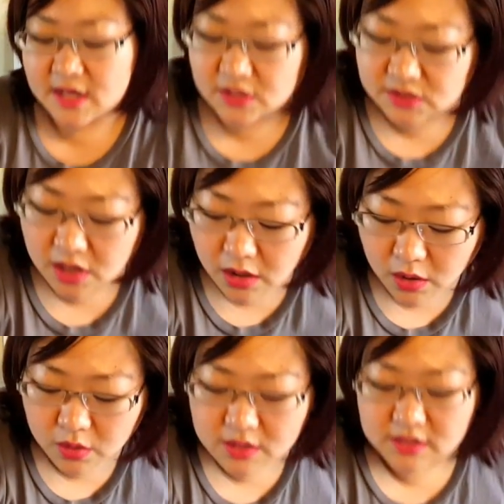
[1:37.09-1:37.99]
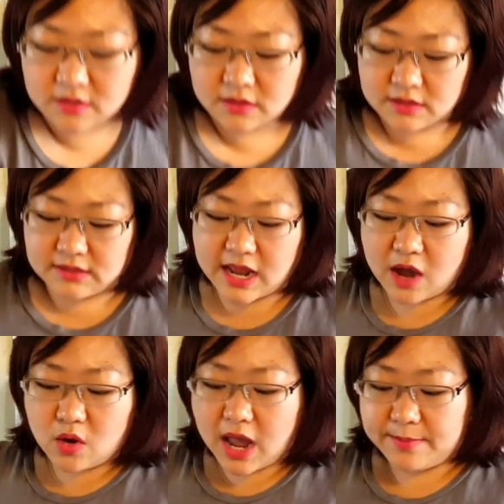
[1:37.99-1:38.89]
So
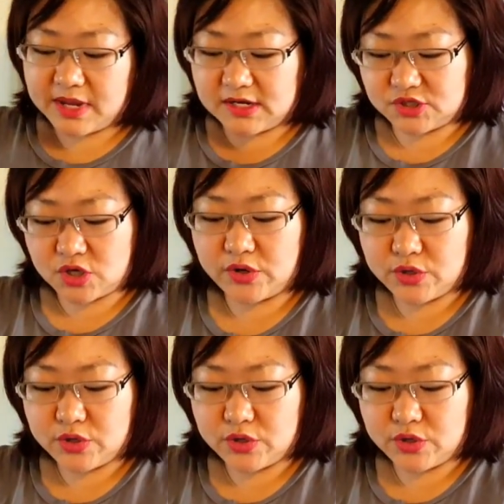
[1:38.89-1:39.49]
now I'm gonna show